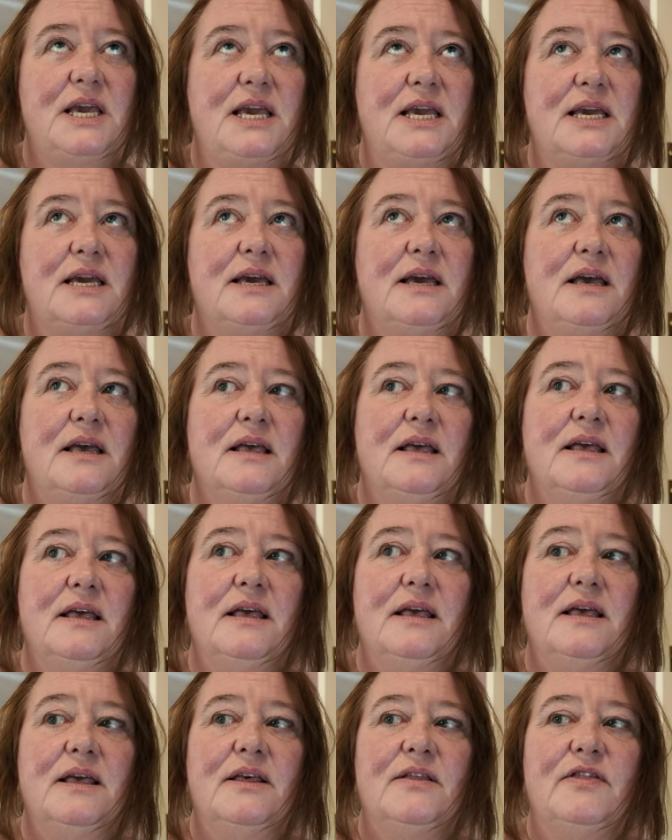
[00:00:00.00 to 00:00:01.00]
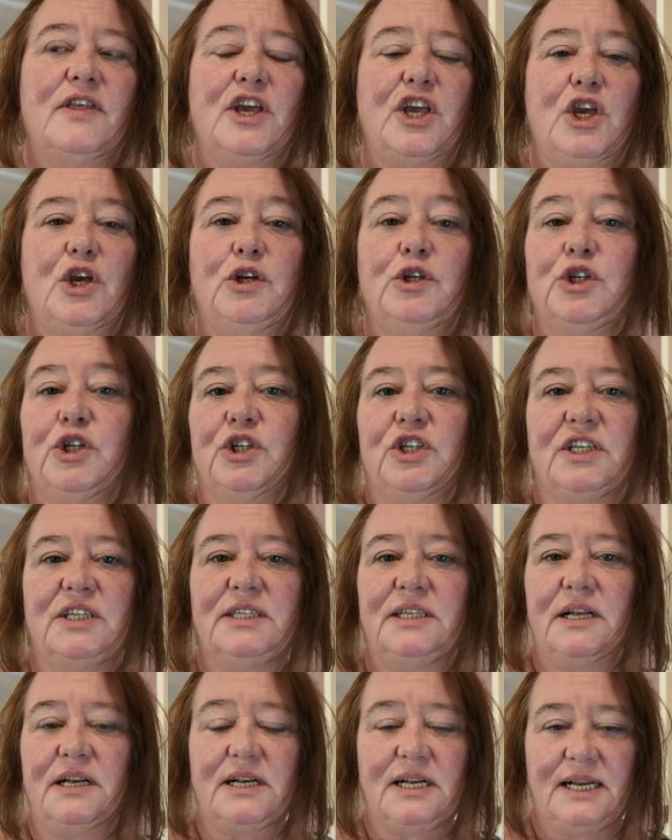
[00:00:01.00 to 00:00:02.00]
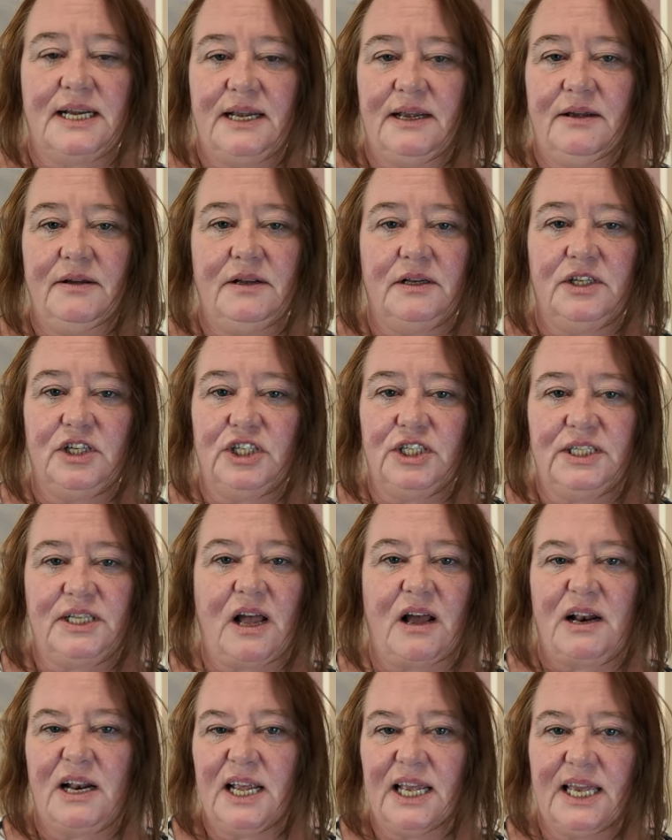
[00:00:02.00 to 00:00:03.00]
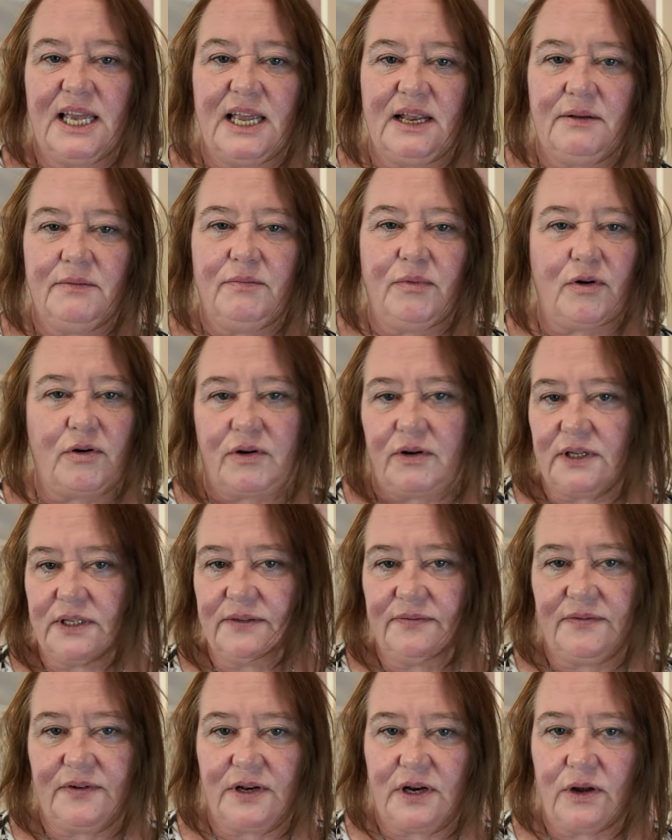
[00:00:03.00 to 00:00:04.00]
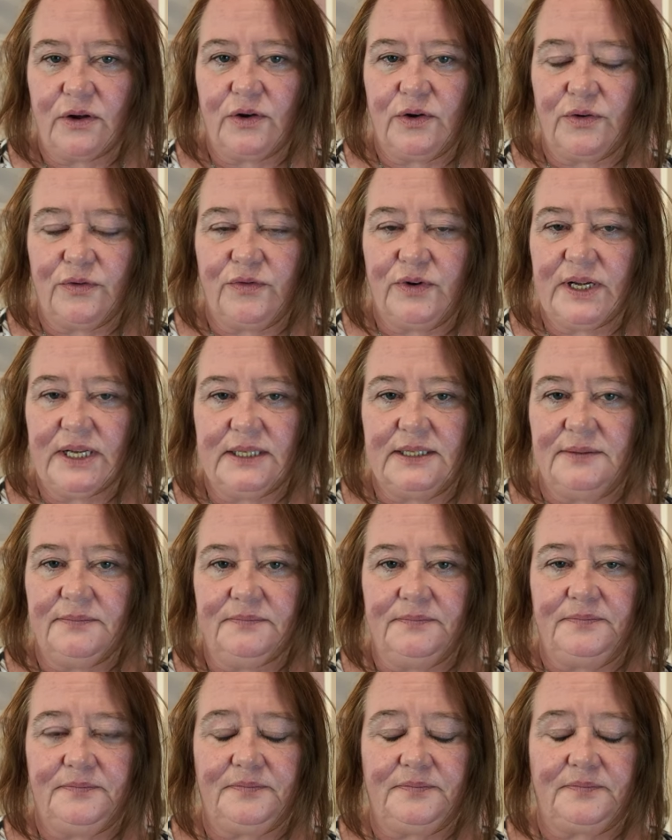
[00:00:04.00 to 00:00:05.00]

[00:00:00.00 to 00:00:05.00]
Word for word: think that you should just suddenly just start linking products for no good reason.